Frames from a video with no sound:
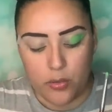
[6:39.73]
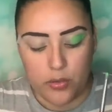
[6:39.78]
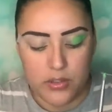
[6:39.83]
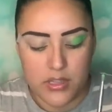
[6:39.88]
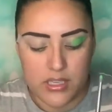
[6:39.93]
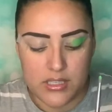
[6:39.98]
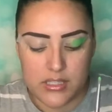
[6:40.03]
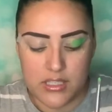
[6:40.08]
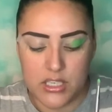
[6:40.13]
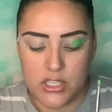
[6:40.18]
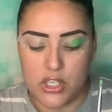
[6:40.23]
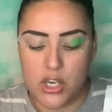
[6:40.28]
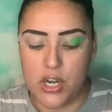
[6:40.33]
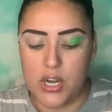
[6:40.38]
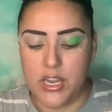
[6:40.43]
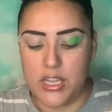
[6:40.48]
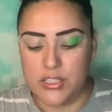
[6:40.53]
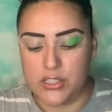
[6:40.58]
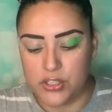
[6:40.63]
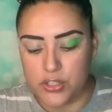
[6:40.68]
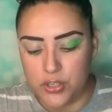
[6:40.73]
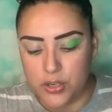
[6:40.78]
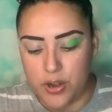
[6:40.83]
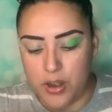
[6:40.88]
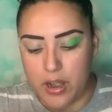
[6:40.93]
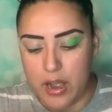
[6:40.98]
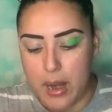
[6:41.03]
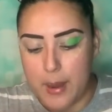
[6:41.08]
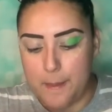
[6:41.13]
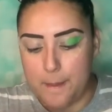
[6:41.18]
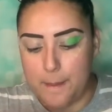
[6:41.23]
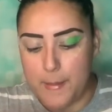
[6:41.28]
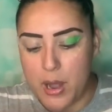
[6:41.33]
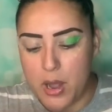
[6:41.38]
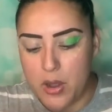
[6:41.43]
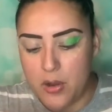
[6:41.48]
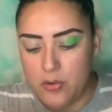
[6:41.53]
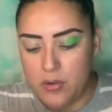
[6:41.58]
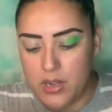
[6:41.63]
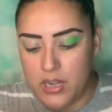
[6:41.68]
This is her Instagram.
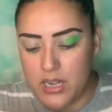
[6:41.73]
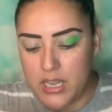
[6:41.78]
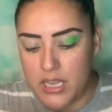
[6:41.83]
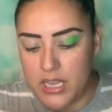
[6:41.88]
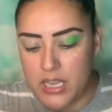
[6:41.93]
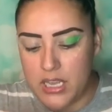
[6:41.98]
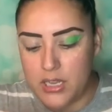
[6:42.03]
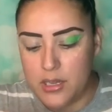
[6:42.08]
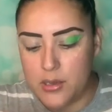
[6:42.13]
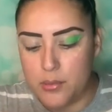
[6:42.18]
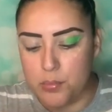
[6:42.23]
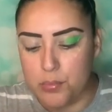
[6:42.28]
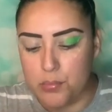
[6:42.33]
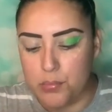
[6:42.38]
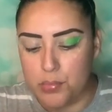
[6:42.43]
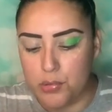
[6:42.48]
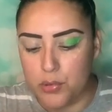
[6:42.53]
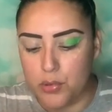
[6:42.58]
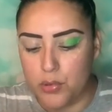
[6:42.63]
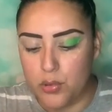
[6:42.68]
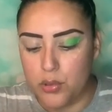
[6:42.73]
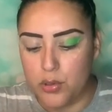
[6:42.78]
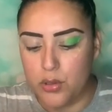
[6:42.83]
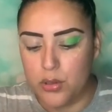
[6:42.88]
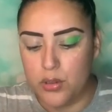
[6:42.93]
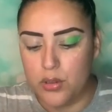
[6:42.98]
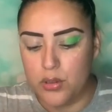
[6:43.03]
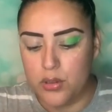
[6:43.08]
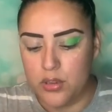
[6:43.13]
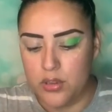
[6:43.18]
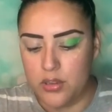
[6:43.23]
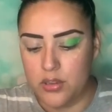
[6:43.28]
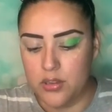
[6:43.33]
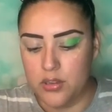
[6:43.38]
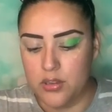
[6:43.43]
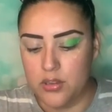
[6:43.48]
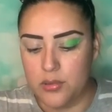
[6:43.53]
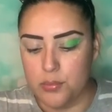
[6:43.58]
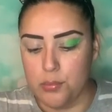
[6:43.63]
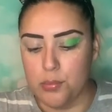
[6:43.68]
Monique Boulé
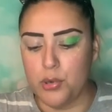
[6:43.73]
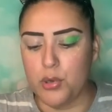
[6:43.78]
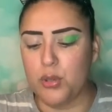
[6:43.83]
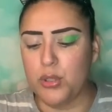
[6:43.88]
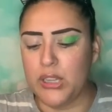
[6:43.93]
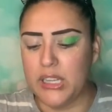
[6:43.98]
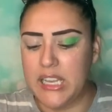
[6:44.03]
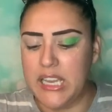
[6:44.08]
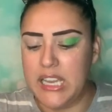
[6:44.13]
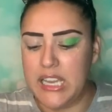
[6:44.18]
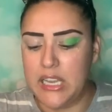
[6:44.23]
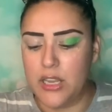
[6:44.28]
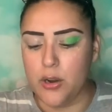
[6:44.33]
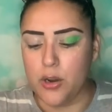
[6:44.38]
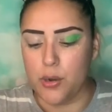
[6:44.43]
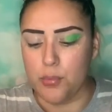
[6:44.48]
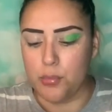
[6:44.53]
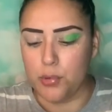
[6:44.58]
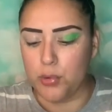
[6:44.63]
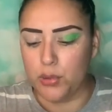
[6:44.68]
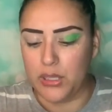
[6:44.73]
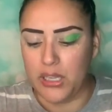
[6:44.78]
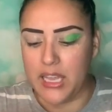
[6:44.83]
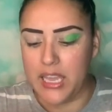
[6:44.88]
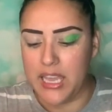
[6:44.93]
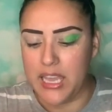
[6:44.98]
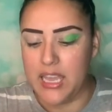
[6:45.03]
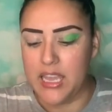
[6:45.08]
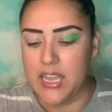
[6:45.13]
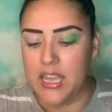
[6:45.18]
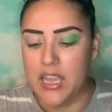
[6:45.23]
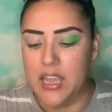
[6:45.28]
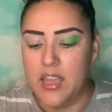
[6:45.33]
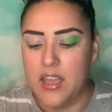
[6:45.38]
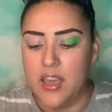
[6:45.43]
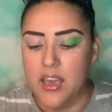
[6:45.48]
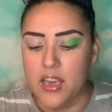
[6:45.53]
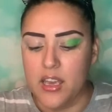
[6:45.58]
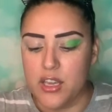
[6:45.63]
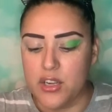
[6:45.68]
or Boulé
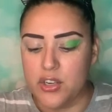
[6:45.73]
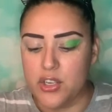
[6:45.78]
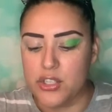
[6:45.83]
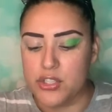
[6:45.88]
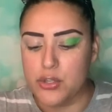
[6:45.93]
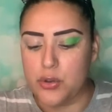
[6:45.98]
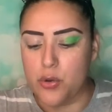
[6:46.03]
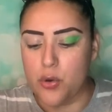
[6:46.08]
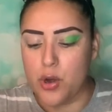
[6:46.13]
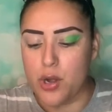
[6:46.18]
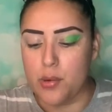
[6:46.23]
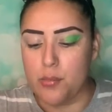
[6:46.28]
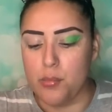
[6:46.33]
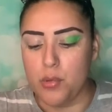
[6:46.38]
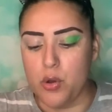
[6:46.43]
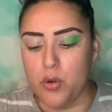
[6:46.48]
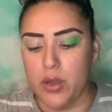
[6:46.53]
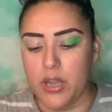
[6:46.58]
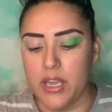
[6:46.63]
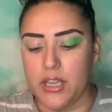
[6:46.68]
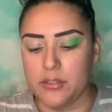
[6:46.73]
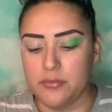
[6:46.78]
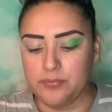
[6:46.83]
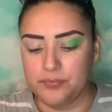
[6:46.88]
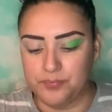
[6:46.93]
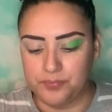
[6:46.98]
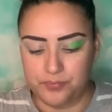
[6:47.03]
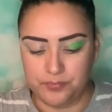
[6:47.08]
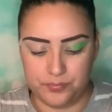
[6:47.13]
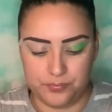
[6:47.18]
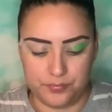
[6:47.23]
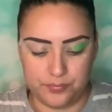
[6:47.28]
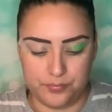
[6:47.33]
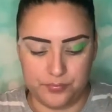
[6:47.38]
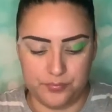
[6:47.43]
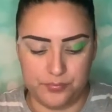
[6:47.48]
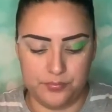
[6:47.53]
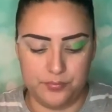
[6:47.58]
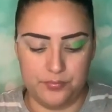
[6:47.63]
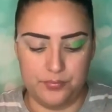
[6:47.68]
Mua.
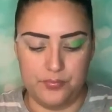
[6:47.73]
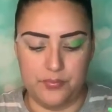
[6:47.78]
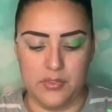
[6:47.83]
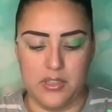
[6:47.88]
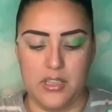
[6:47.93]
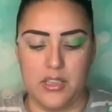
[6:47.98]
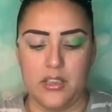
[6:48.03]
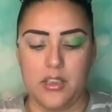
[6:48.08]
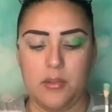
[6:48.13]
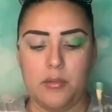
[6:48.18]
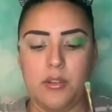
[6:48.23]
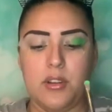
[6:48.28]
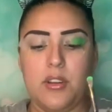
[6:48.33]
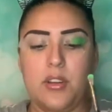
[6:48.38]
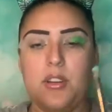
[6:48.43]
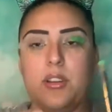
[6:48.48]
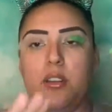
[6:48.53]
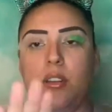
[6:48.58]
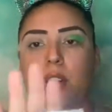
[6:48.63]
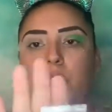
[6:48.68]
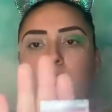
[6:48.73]
I wonder